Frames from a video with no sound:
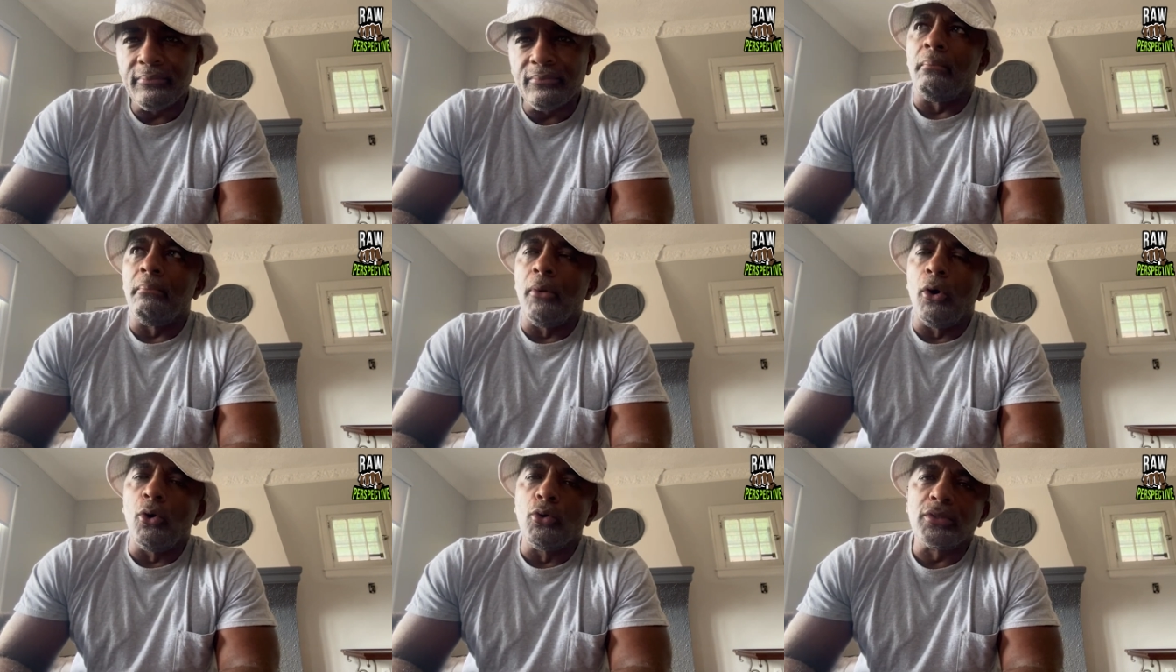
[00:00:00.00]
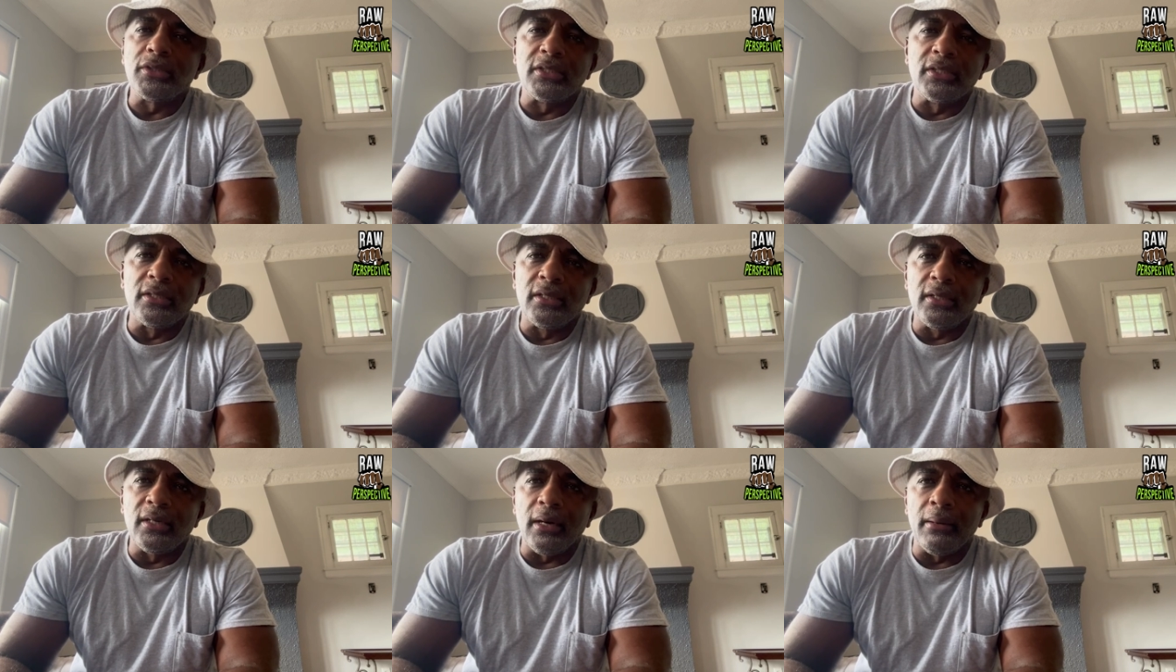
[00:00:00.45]
Most
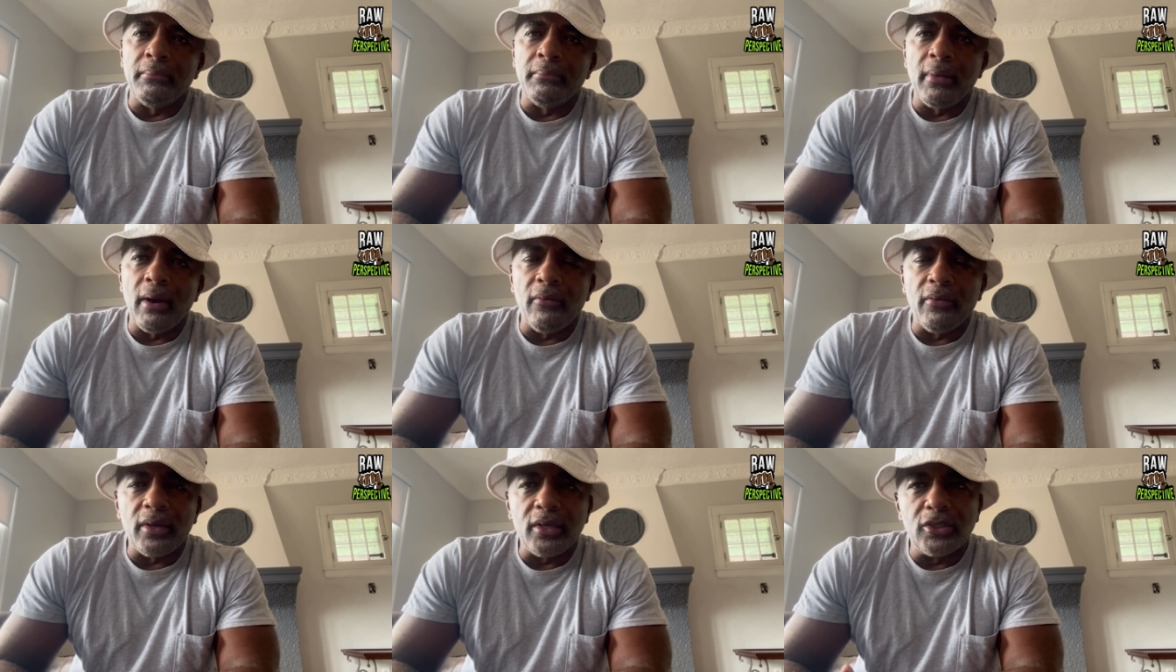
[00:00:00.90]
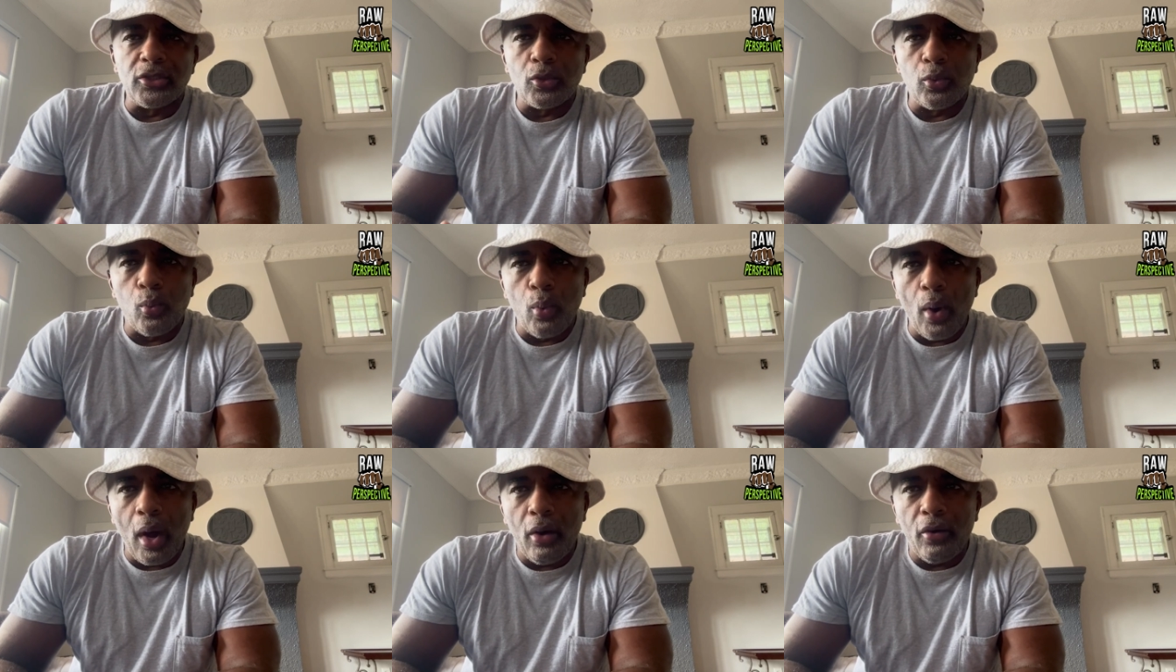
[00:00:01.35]
of America's
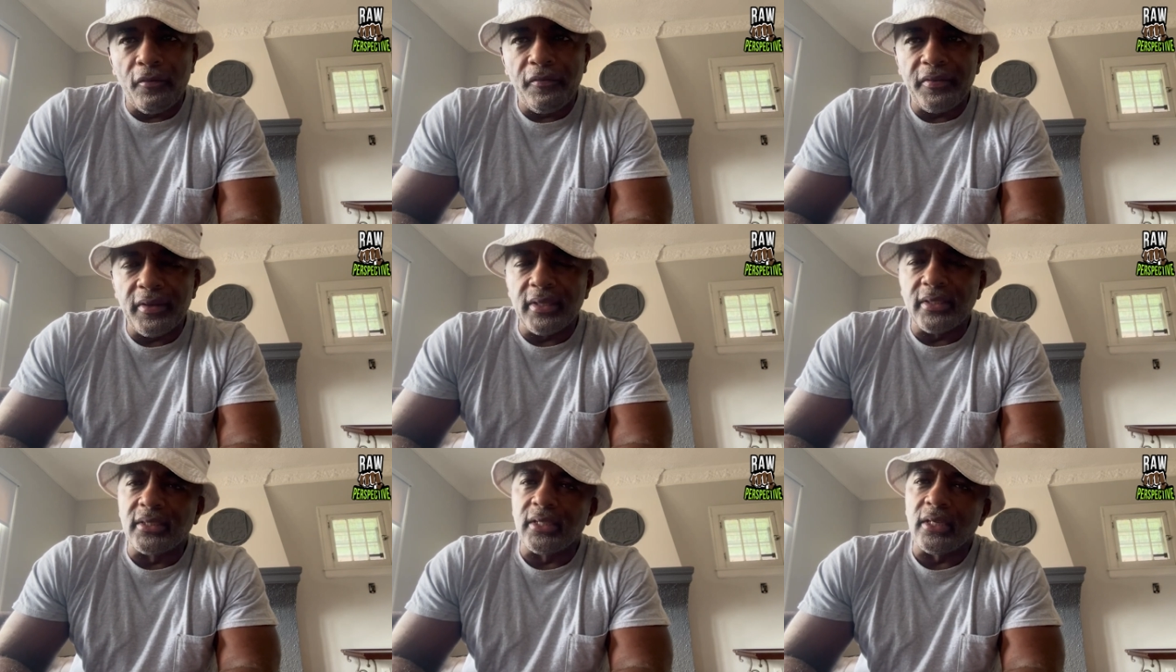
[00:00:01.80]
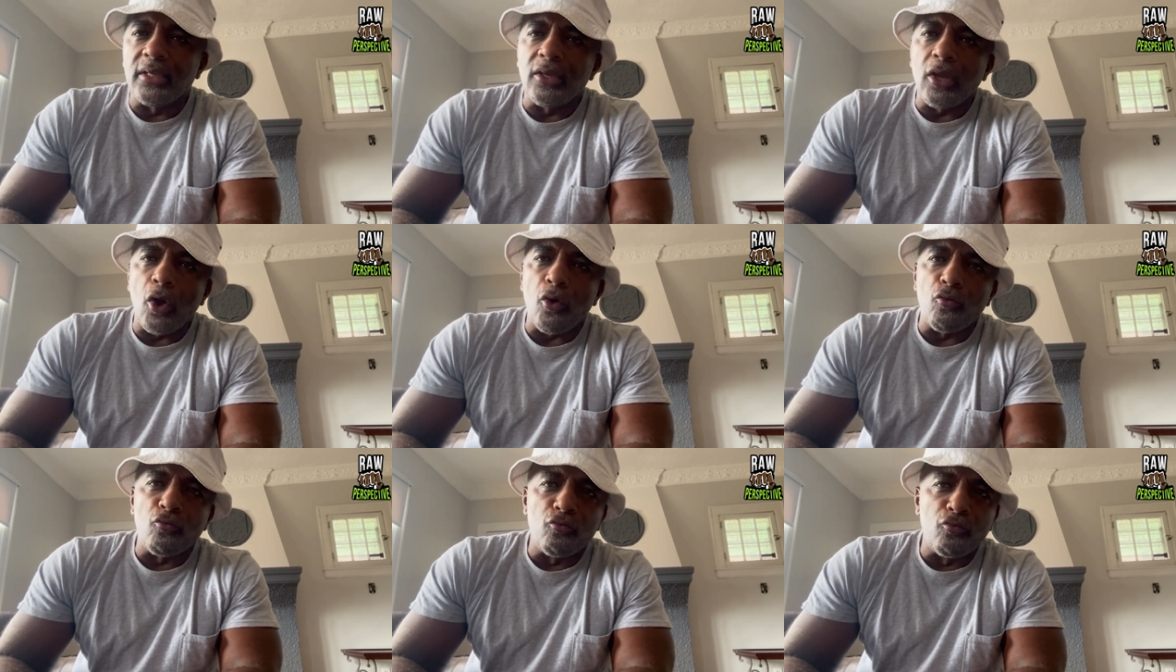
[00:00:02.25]
wealth is
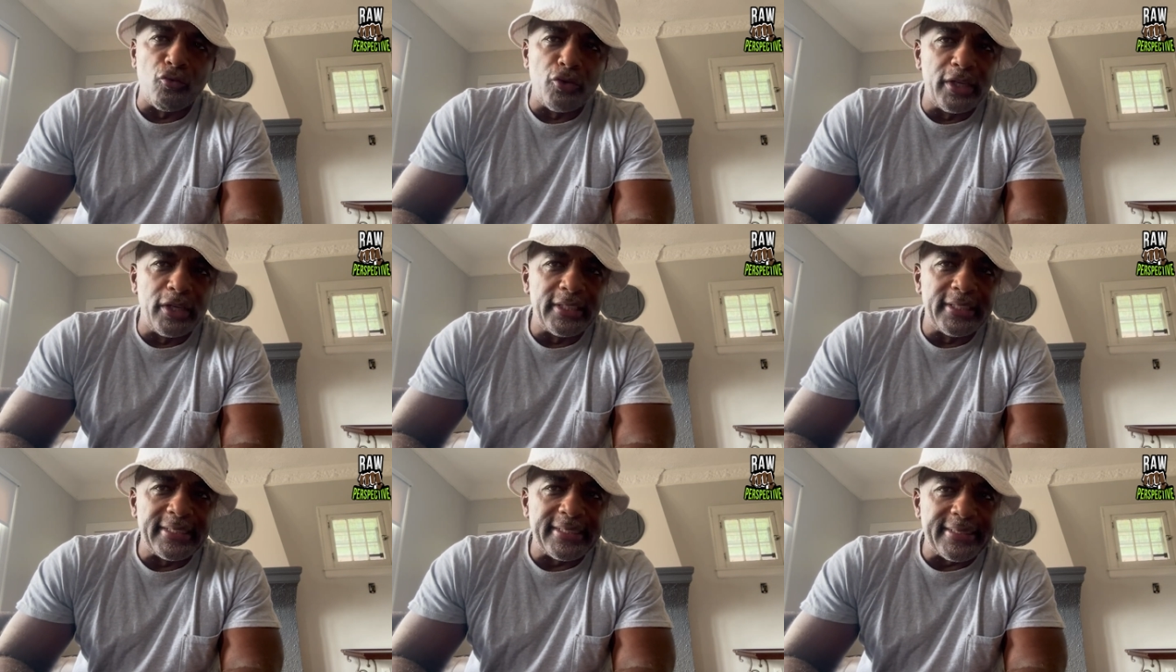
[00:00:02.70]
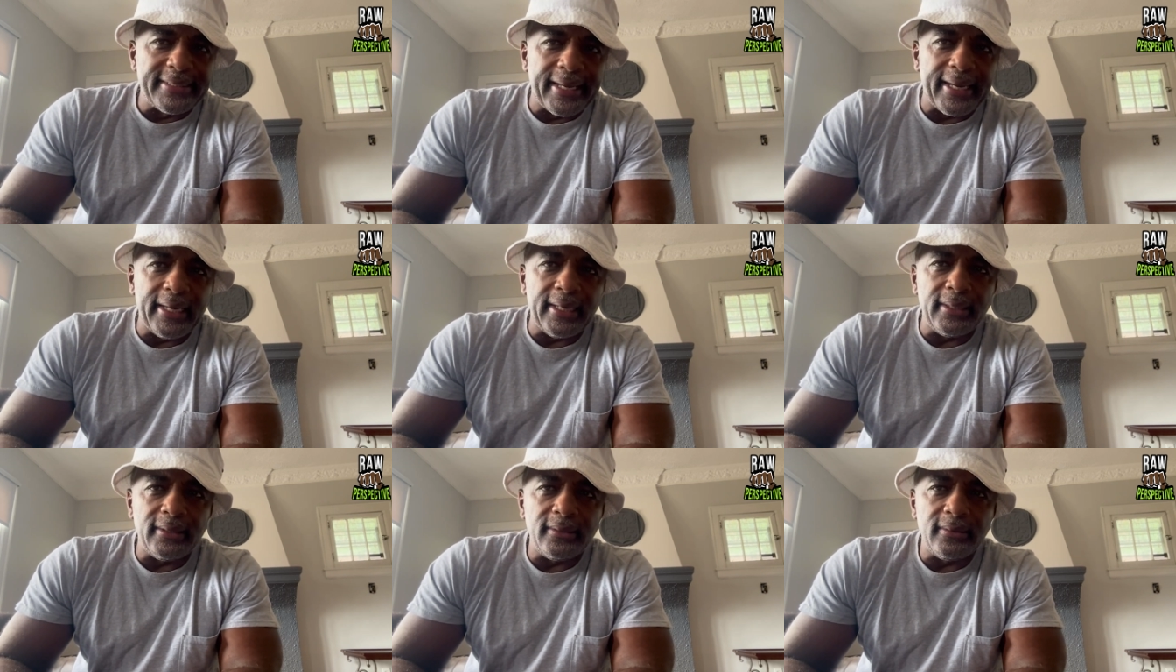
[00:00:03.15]
in real
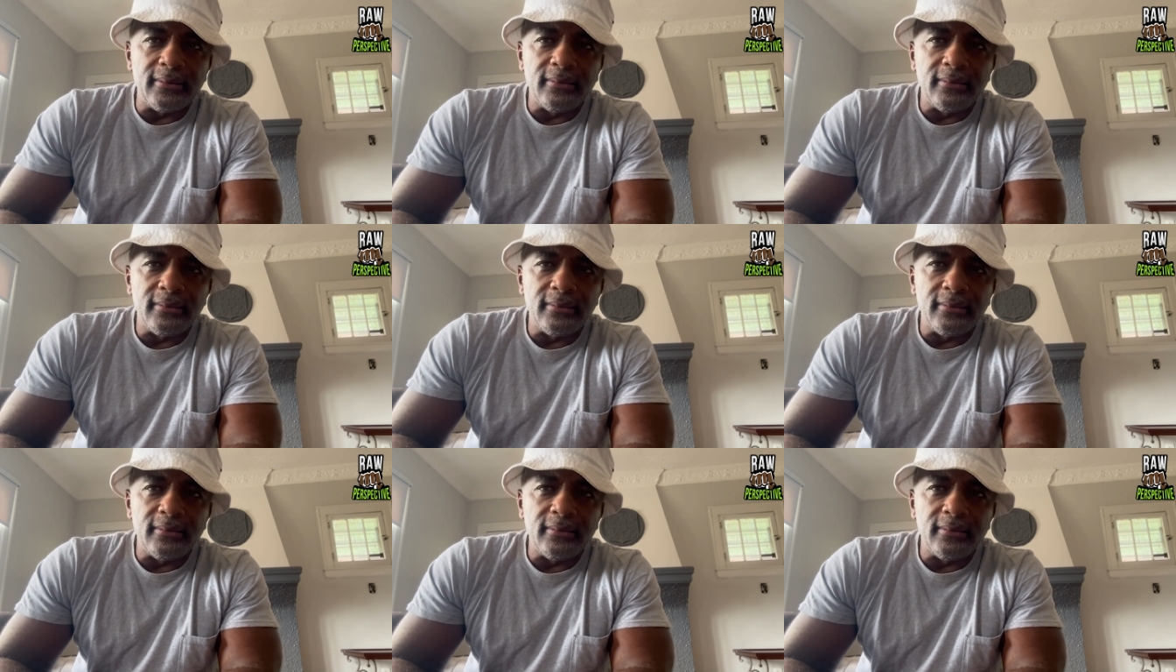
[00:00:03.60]
estate,